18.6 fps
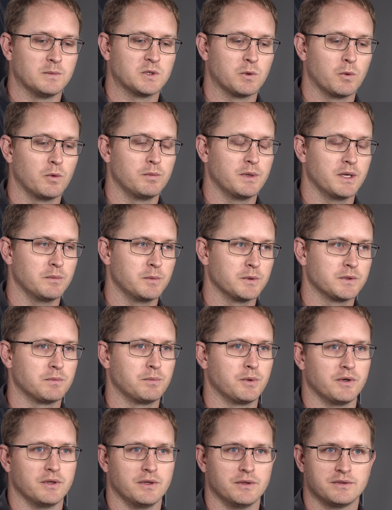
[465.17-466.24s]
So we'll be able to
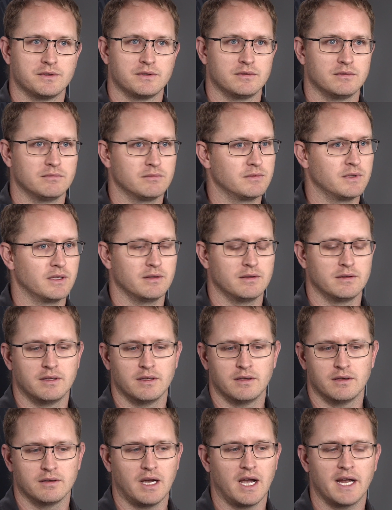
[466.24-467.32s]
produce
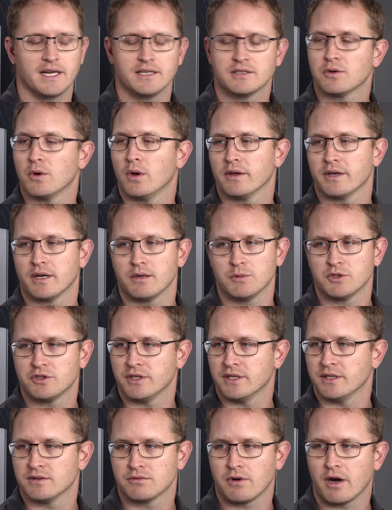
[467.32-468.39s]
the highest quality
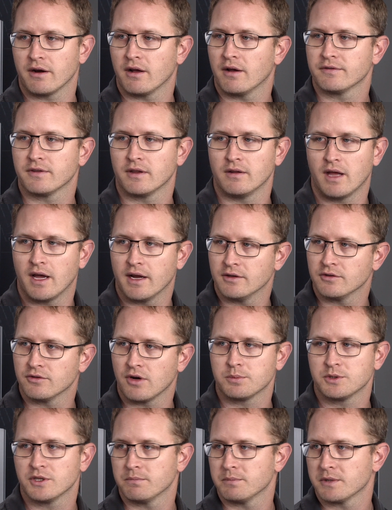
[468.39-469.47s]
machines right off the line,
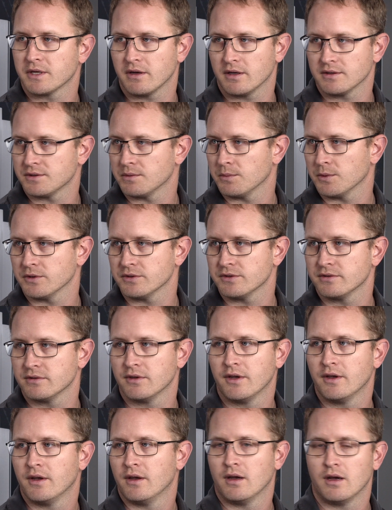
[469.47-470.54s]
drop ship to customers,
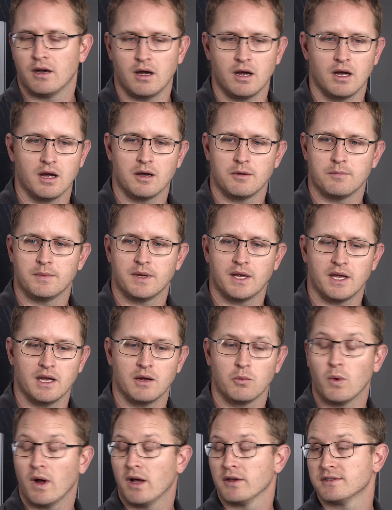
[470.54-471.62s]

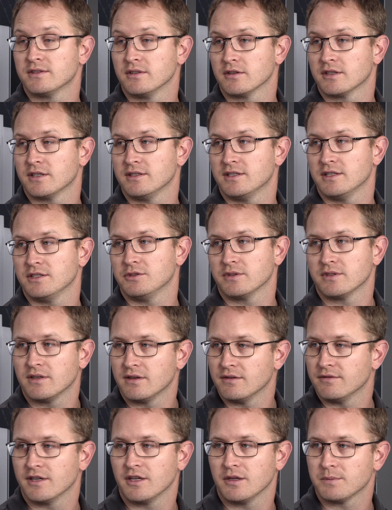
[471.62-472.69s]
and while still continuing to
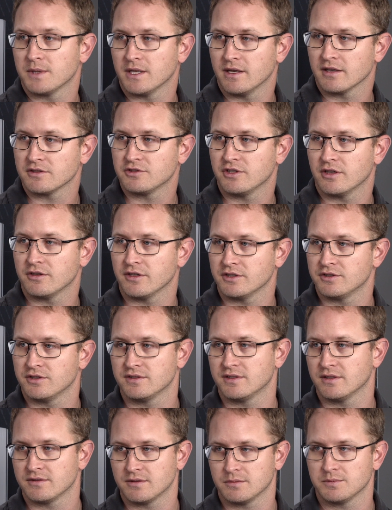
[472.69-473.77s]
develop the next generation
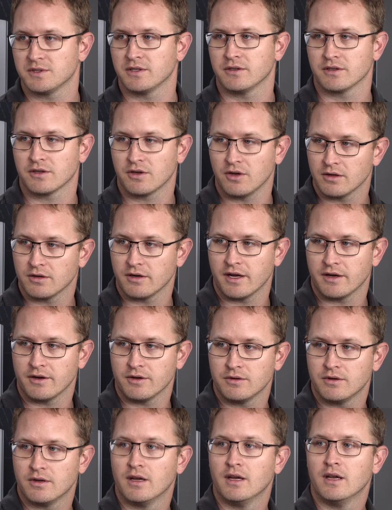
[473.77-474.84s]
systems here in
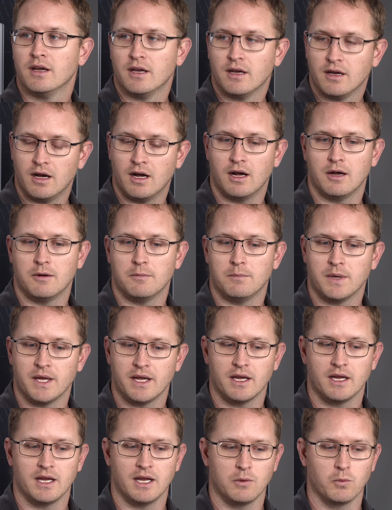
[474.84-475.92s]
Colorado,
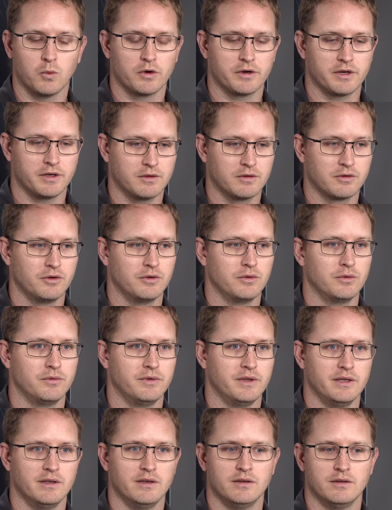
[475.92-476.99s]
and working through
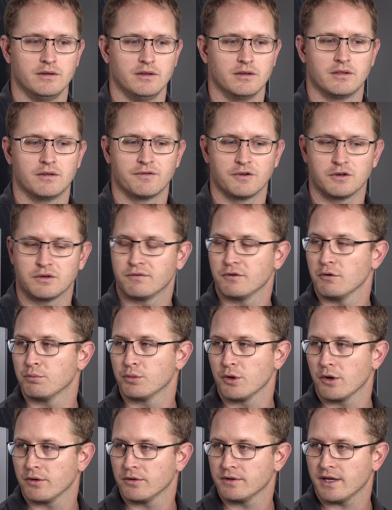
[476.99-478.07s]
the first few
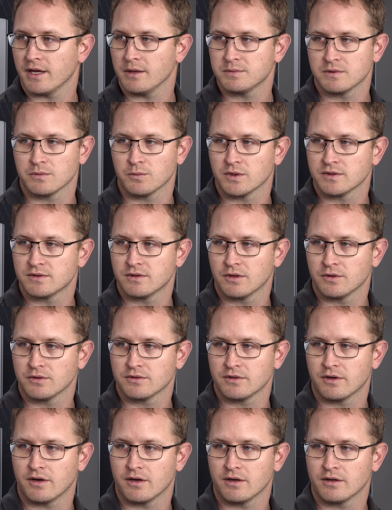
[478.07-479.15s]
prototypes. And once
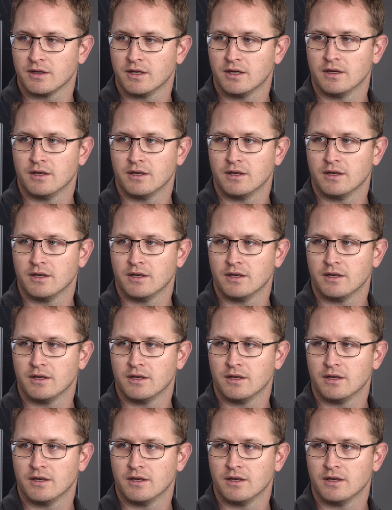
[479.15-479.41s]
those are